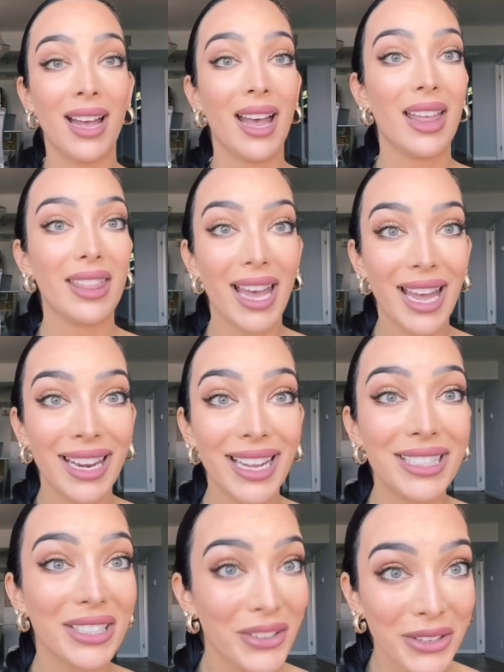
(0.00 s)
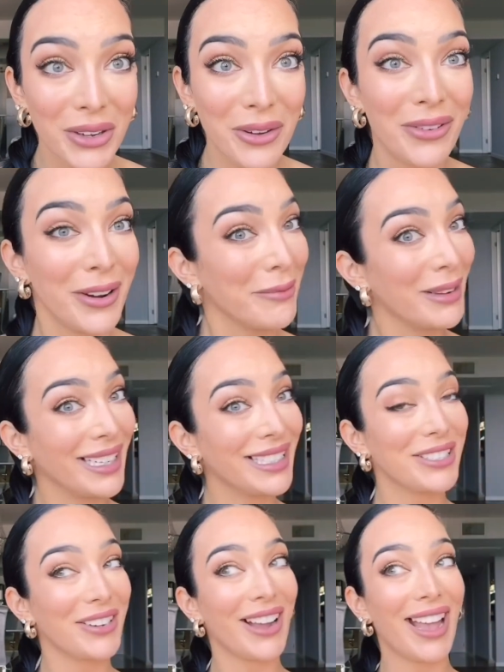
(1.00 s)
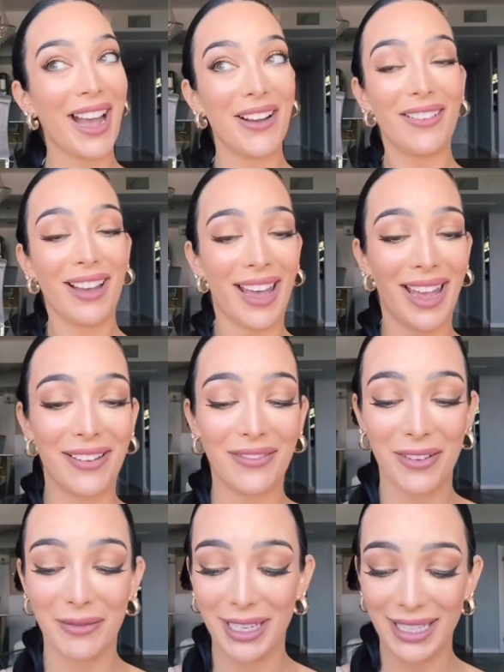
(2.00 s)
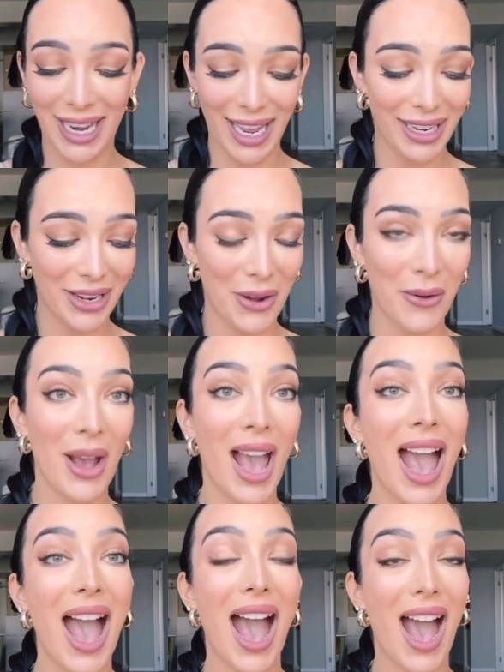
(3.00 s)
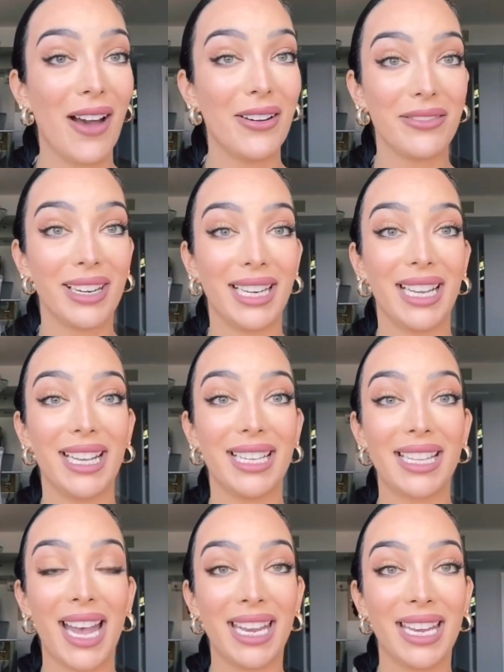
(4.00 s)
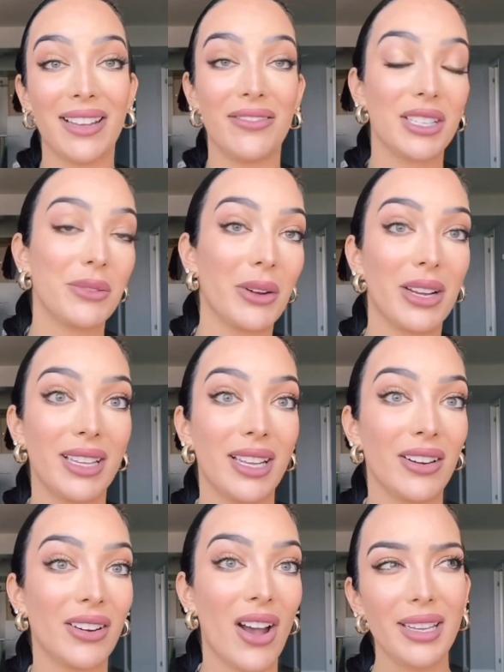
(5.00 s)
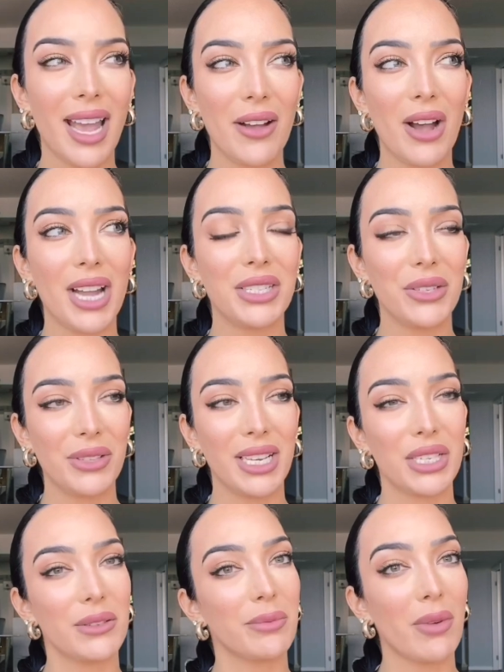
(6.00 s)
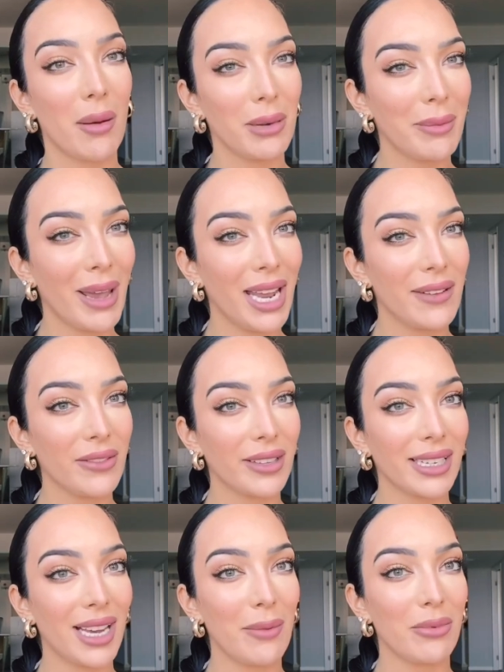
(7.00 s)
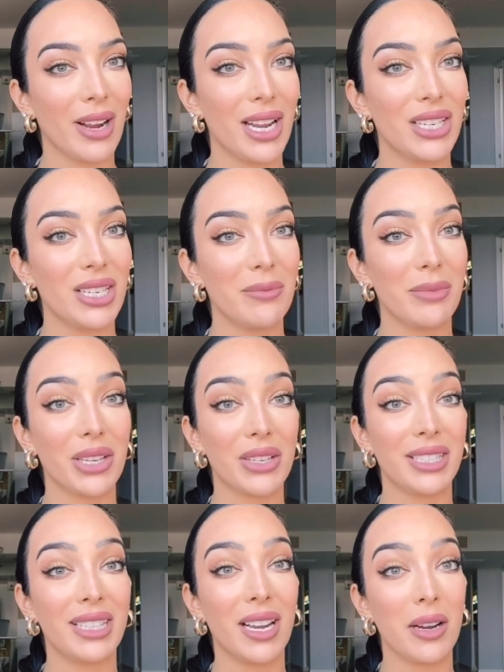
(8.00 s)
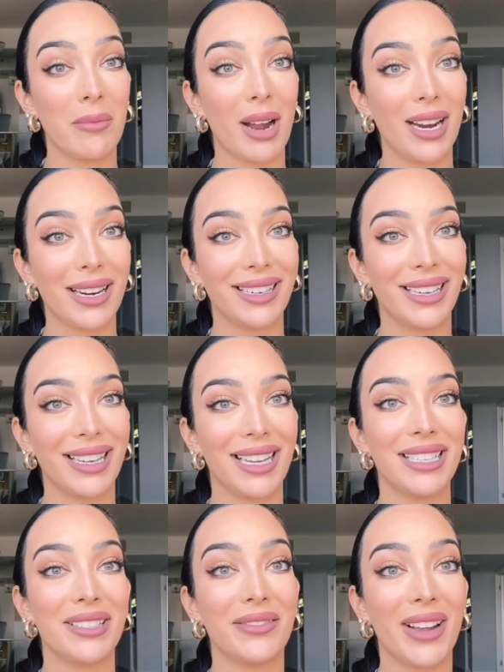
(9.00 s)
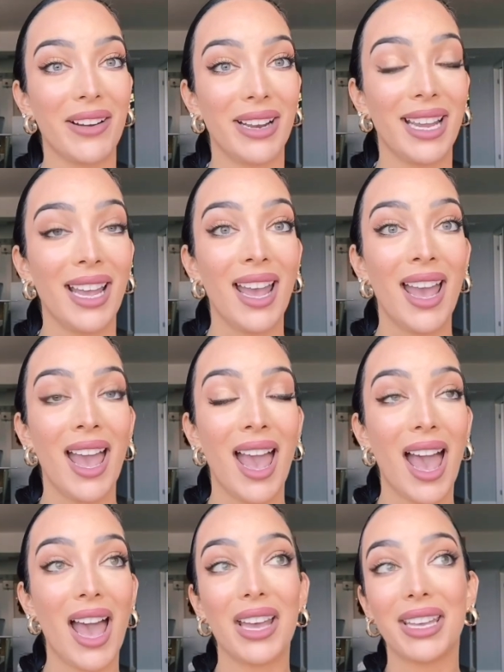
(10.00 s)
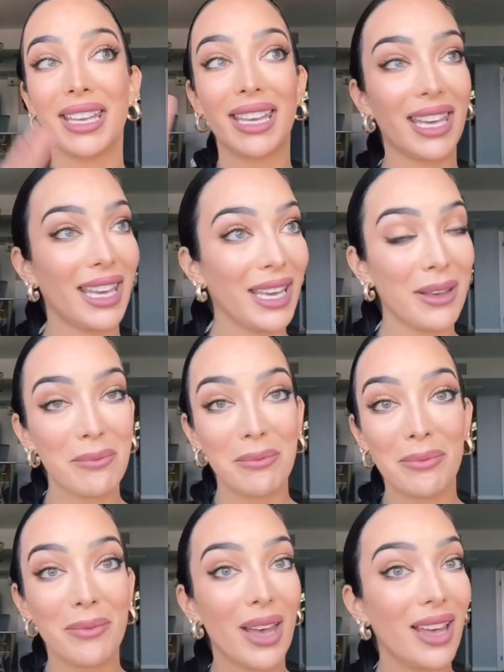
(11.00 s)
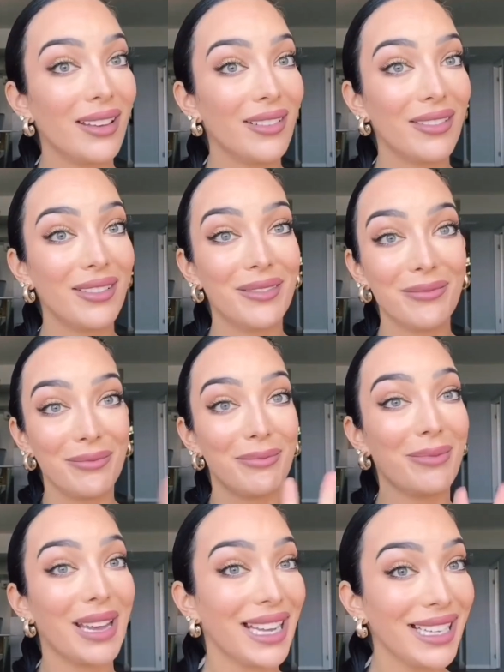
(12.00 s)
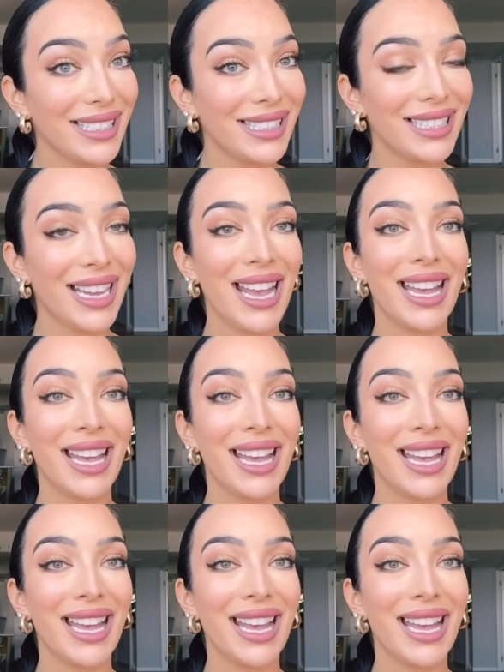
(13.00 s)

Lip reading: Then it's good enough for me to try out and for me to let you know how it really is and if it's worth it or not. Now, I do think she was probably paid for the collaboration because their marketing is very Kim based.